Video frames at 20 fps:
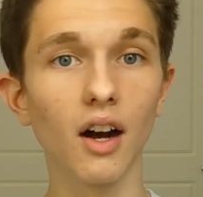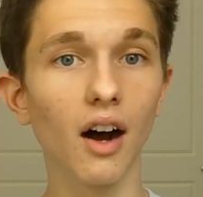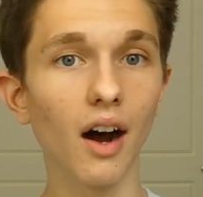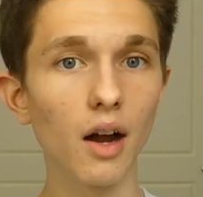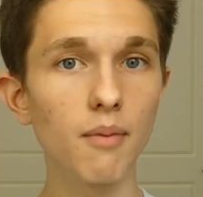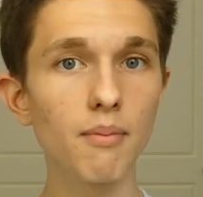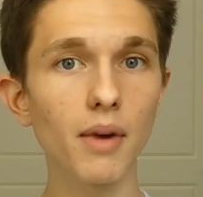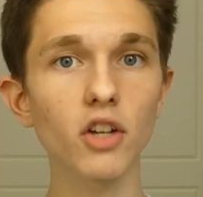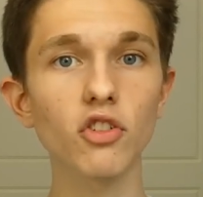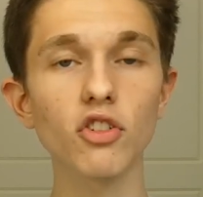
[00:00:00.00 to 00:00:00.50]

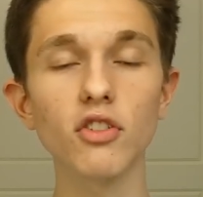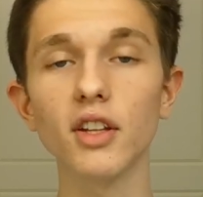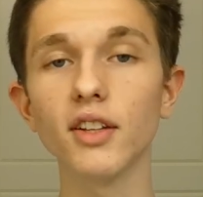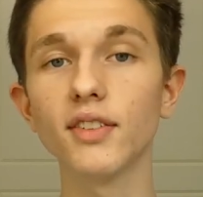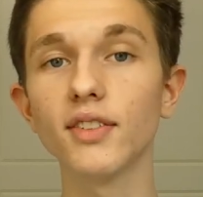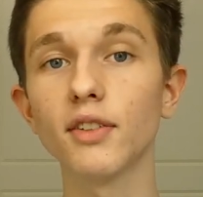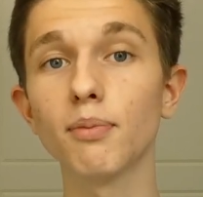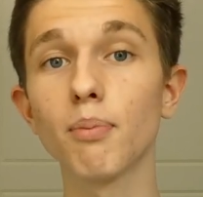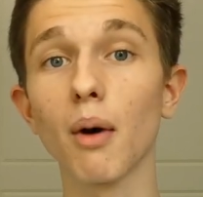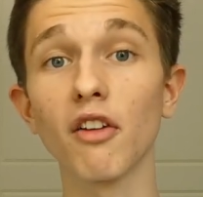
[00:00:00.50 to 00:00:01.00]
I imagine
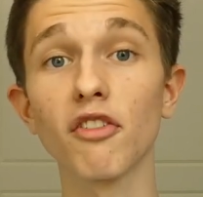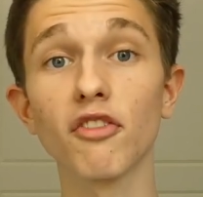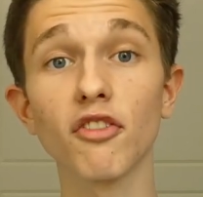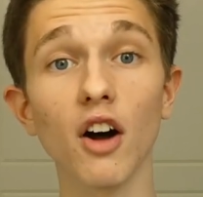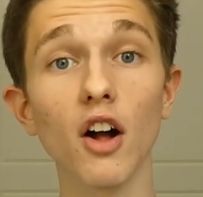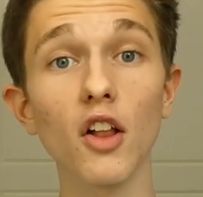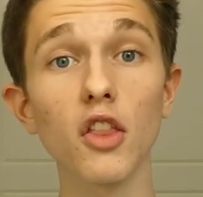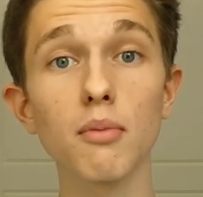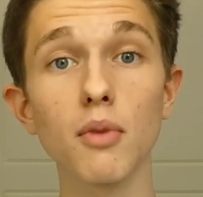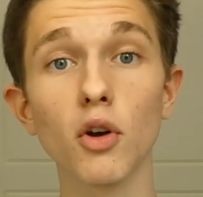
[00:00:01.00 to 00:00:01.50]
this is by
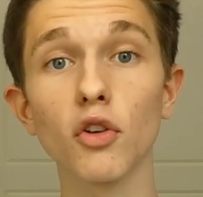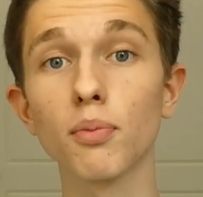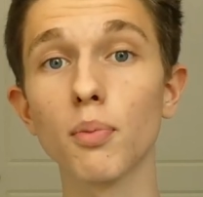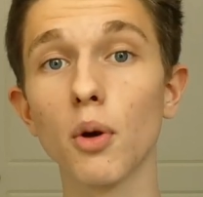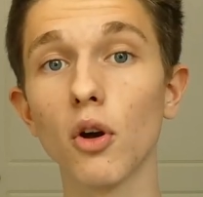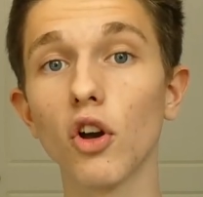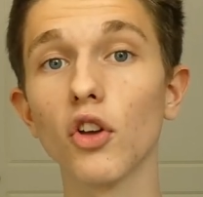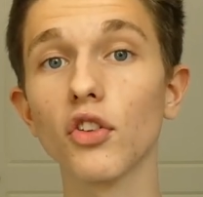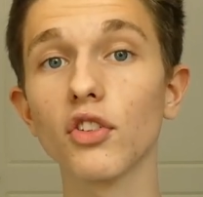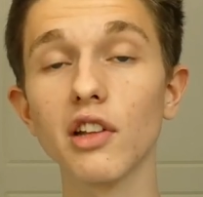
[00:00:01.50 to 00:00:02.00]
far the most
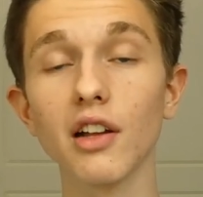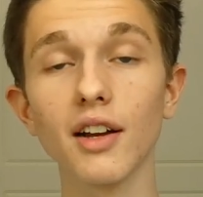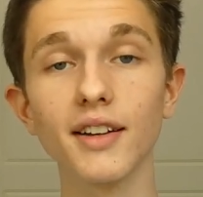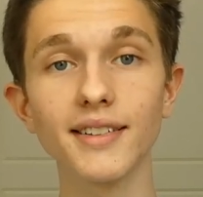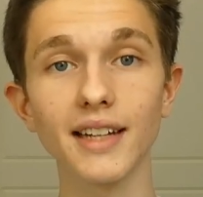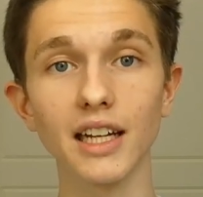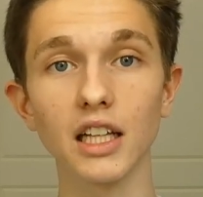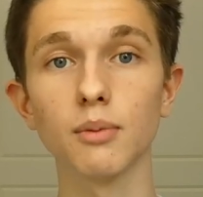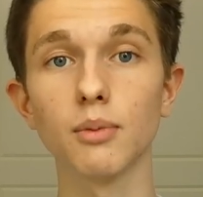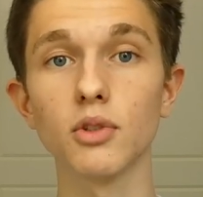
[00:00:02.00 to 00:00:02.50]

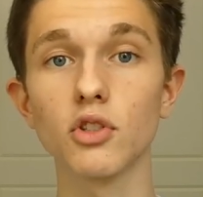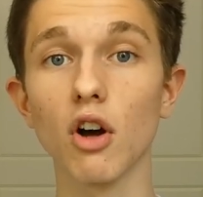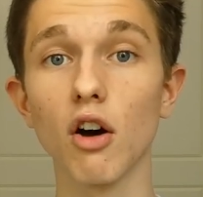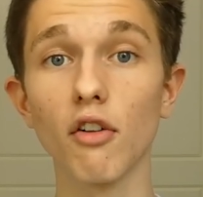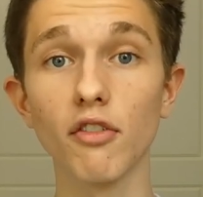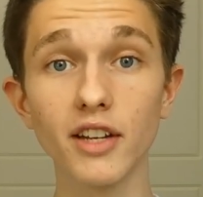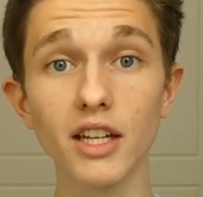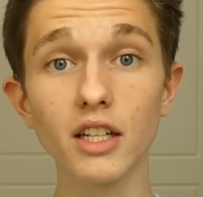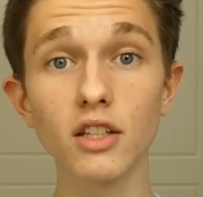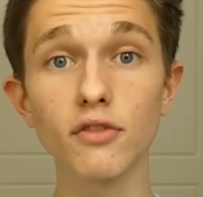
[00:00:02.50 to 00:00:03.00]
personalised element
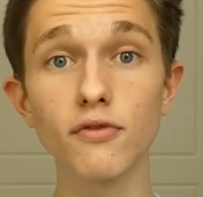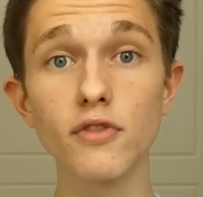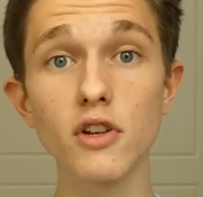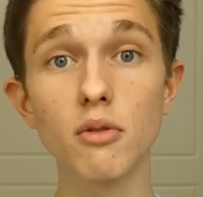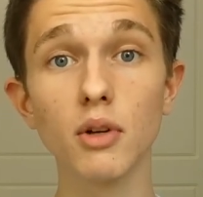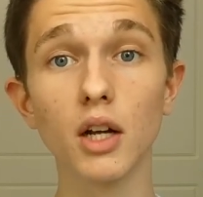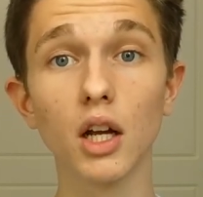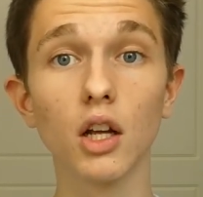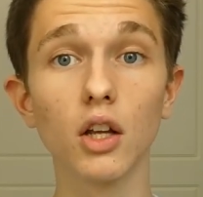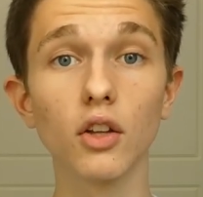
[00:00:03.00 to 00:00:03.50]
of an
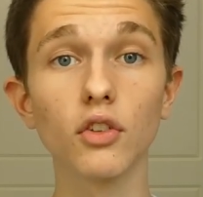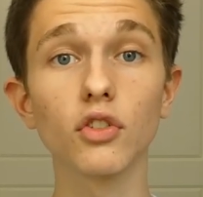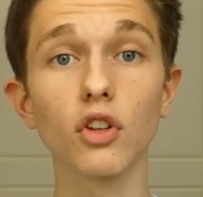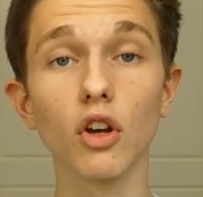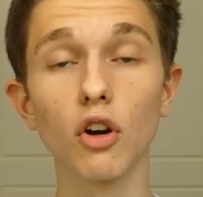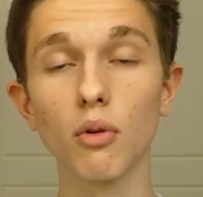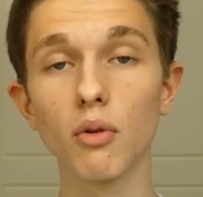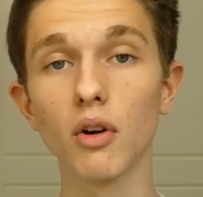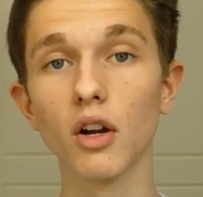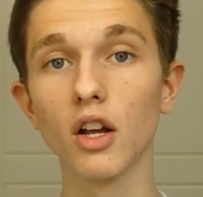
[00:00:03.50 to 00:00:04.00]
interview,
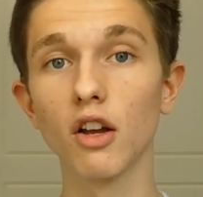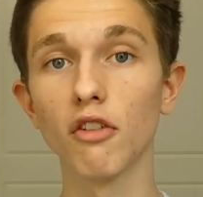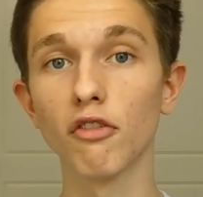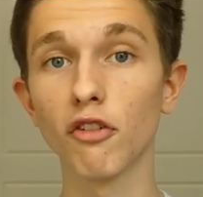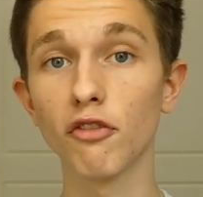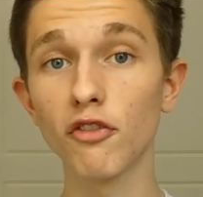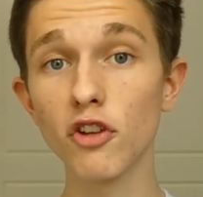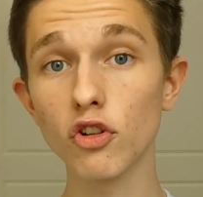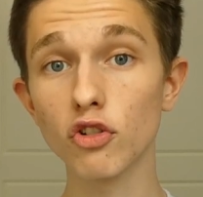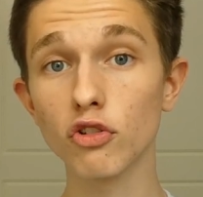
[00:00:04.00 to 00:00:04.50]
so
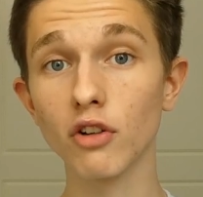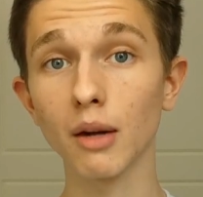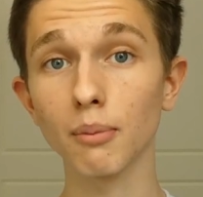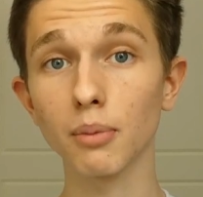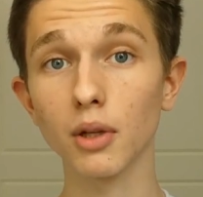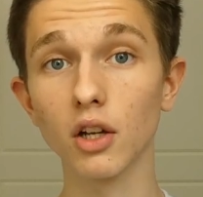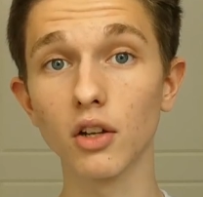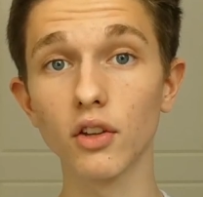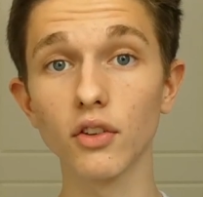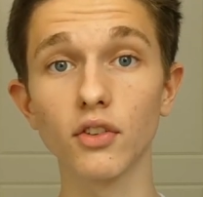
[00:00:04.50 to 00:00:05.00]
for future
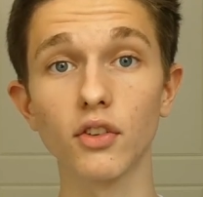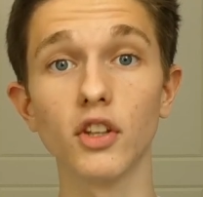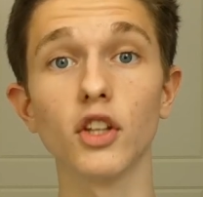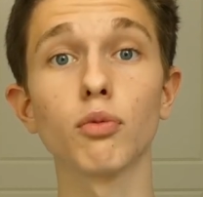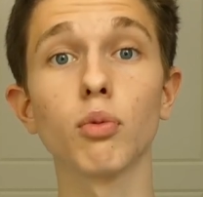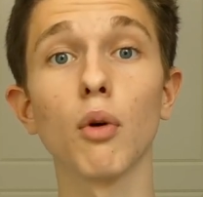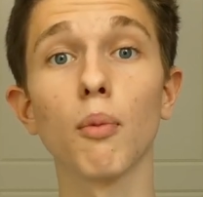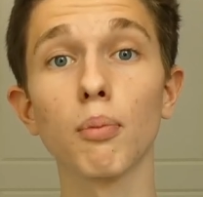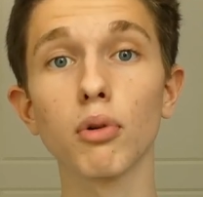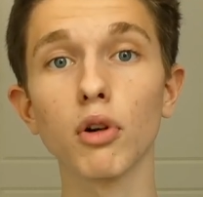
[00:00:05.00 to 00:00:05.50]
applicants
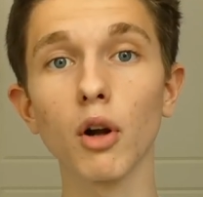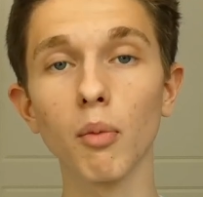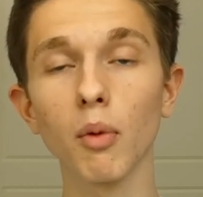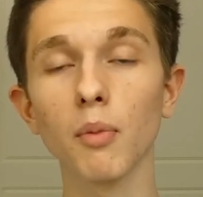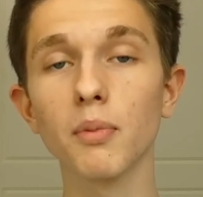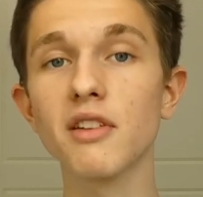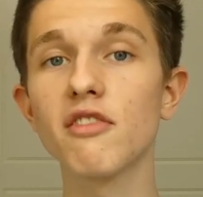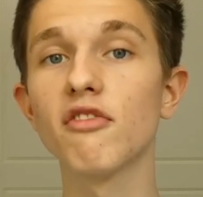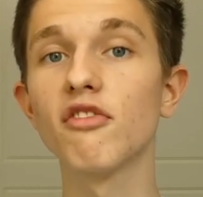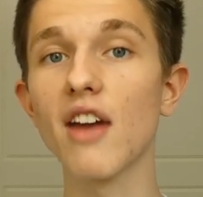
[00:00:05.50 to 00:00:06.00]
this will
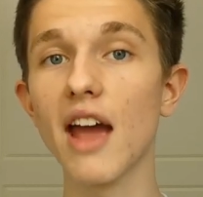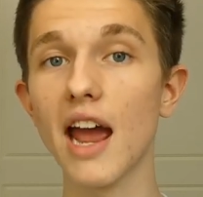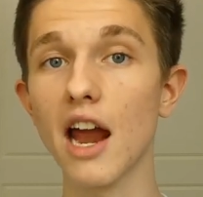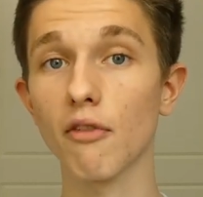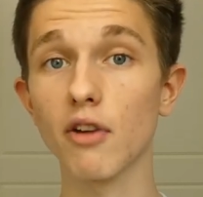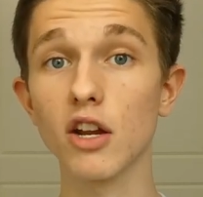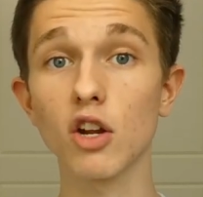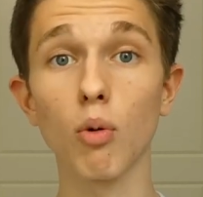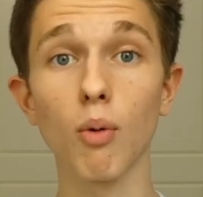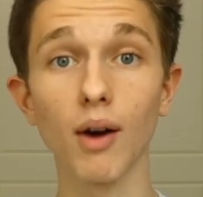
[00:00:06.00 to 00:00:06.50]
probably
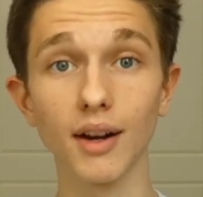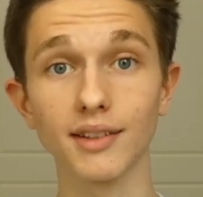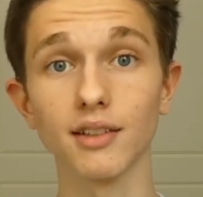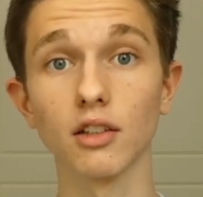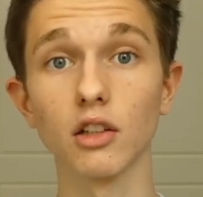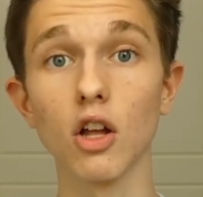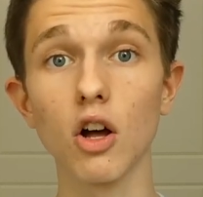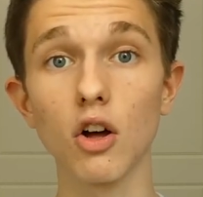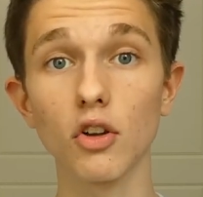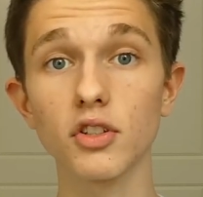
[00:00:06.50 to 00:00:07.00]
vary quite
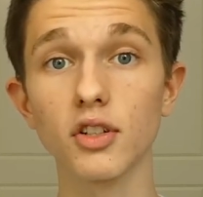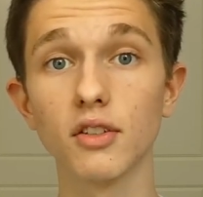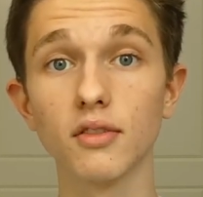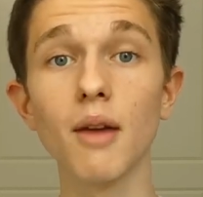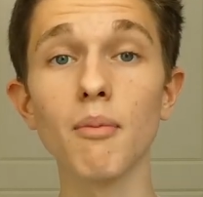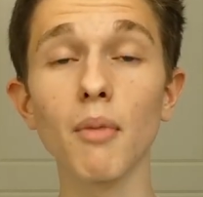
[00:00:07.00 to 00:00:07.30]
a lot.